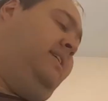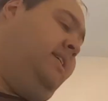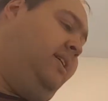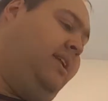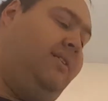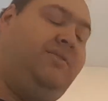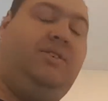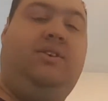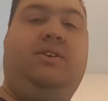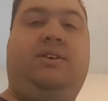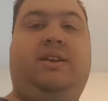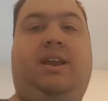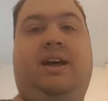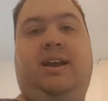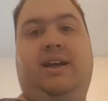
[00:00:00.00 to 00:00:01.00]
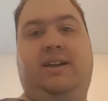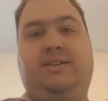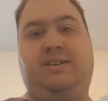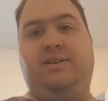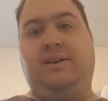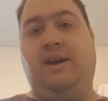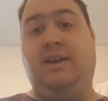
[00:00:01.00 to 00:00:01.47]
I'm gonna have to look at that
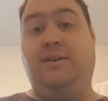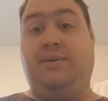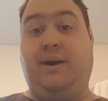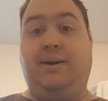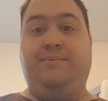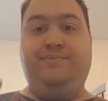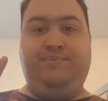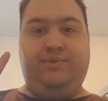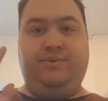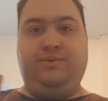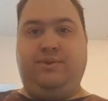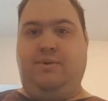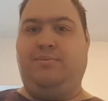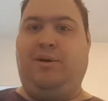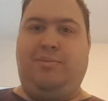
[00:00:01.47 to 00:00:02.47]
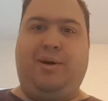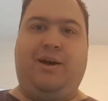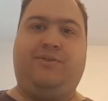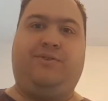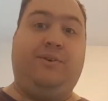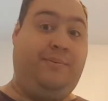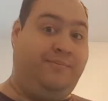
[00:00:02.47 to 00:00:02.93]
later. Anyway, we're in my
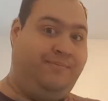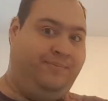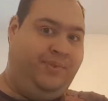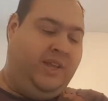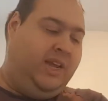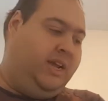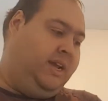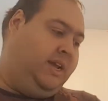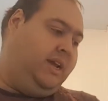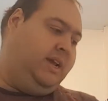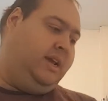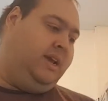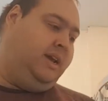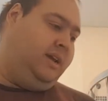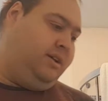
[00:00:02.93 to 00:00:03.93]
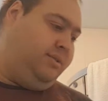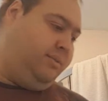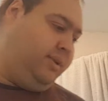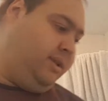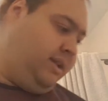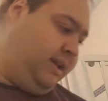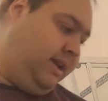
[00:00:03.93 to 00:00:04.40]
bathroom
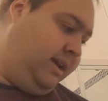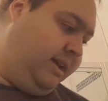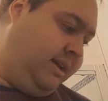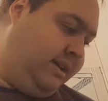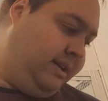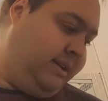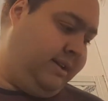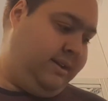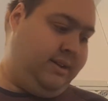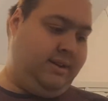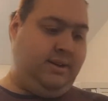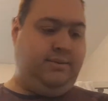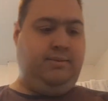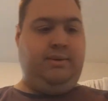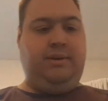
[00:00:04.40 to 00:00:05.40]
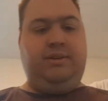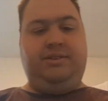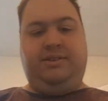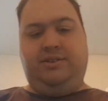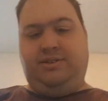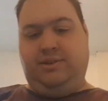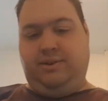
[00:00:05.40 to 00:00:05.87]
with the
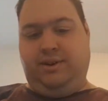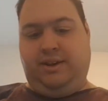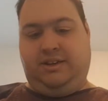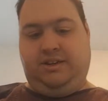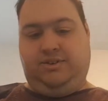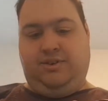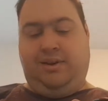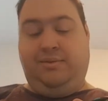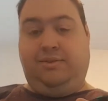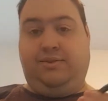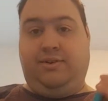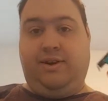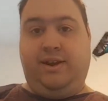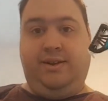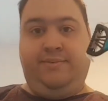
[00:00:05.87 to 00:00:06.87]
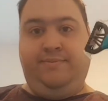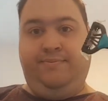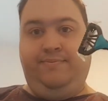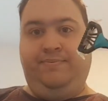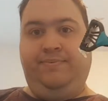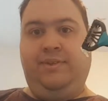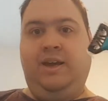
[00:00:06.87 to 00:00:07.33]
Wilkinson Sword Xtreme 3
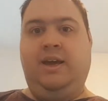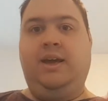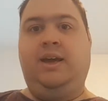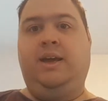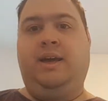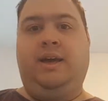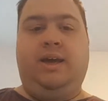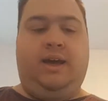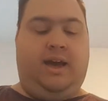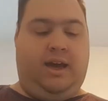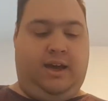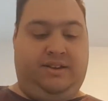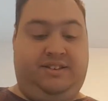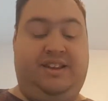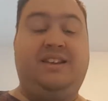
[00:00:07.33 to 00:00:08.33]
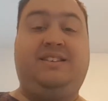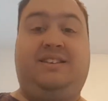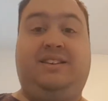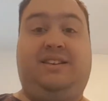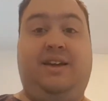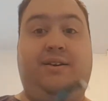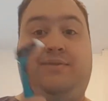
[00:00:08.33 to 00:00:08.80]

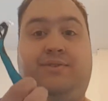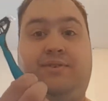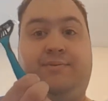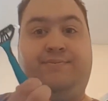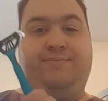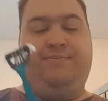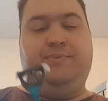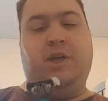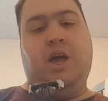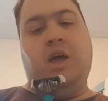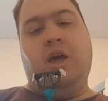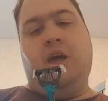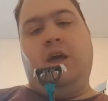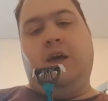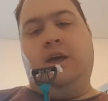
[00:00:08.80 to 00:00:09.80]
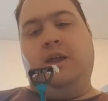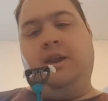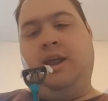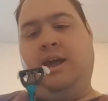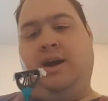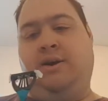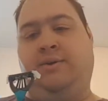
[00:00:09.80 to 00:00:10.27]
sensitive.
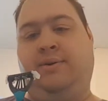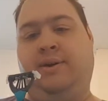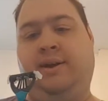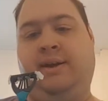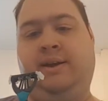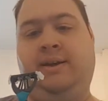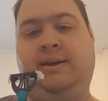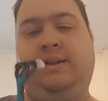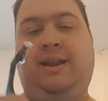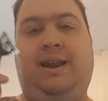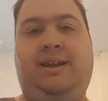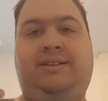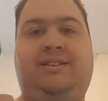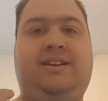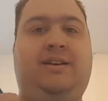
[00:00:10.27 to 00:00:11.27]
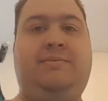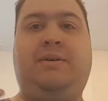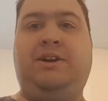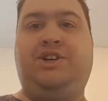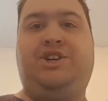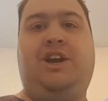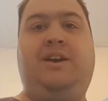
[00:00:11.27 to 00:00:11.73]
Now, the last time
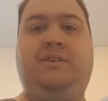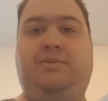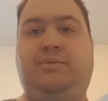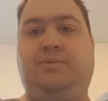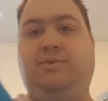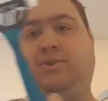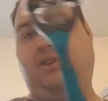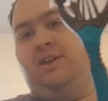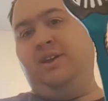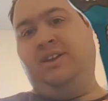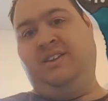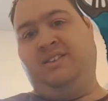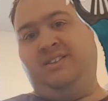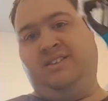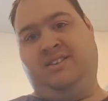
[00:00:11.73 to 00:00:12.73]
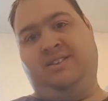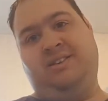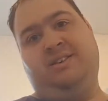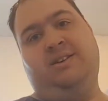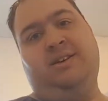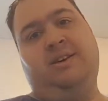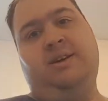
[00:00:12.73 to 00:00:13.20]
I shaved with one of these,
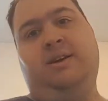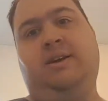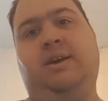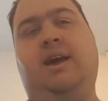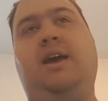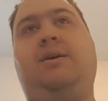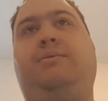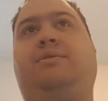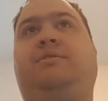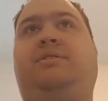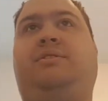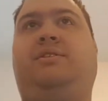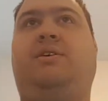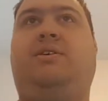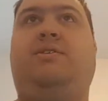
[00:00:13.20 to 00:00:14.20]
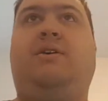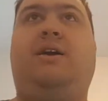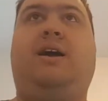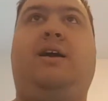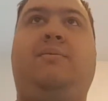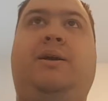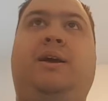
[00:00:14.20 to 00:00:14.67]
it wasn't so
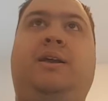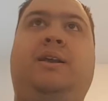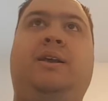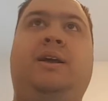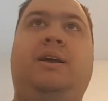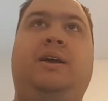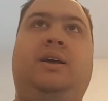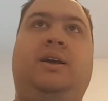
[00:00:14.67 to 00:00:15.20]
great. I mean,